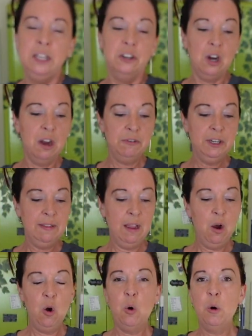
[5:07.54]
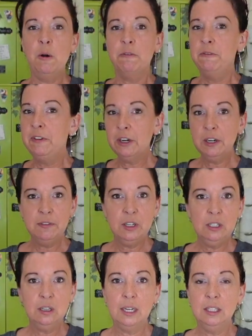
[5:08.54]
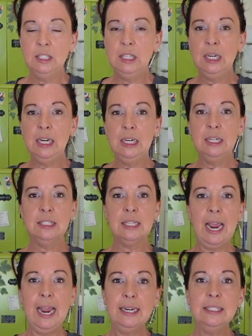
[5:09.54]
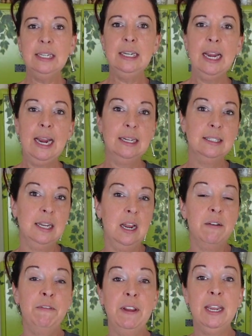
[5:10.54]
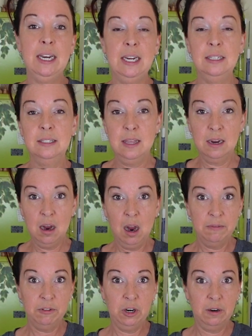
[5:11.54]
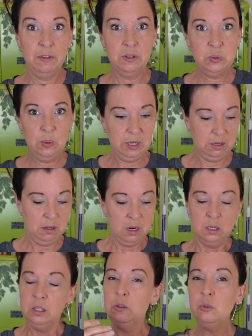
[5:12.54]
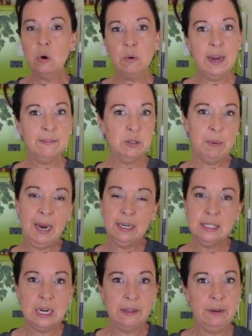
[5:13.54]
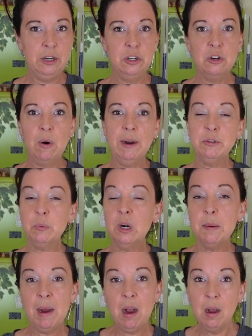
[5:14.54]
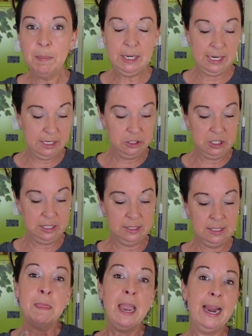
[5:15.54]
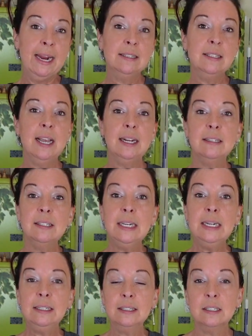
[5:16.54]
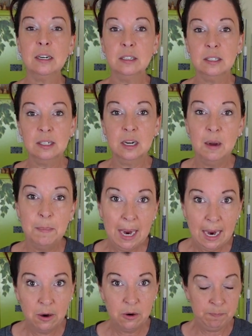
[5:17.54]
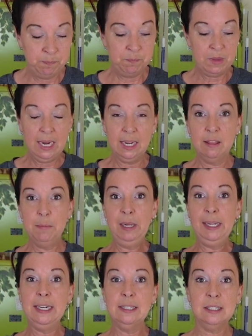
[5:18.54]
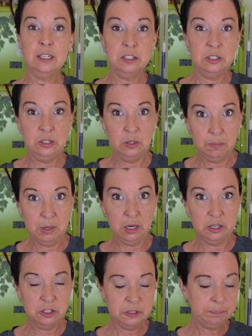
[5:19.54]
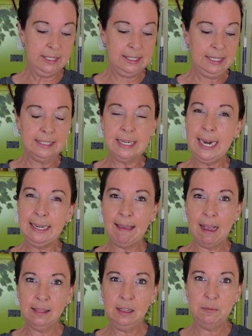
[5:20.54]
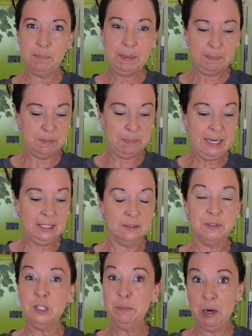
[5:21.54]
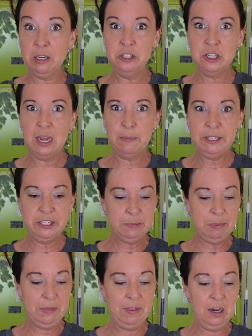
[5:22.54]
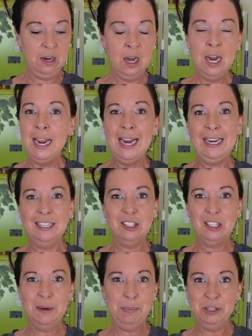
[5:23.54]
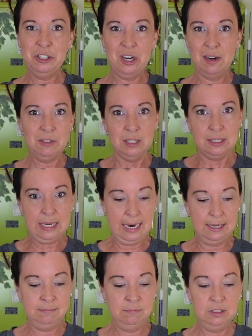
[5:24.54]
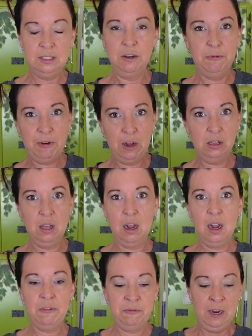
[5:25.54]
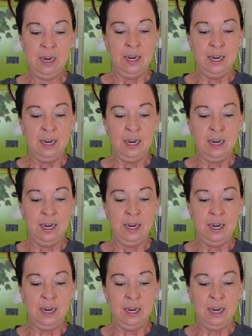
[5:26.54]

You're covering that hole very, very lightly. It is acting as if it is the cover of the soil. You don't have to pack it down there. You don't have to worry about how many inches. As that seed starts to come out and the plant starts to emerge, it's gonna take that little piece of sponge that we just put there and it's just gonna push it off to the side. It's gonna fall off.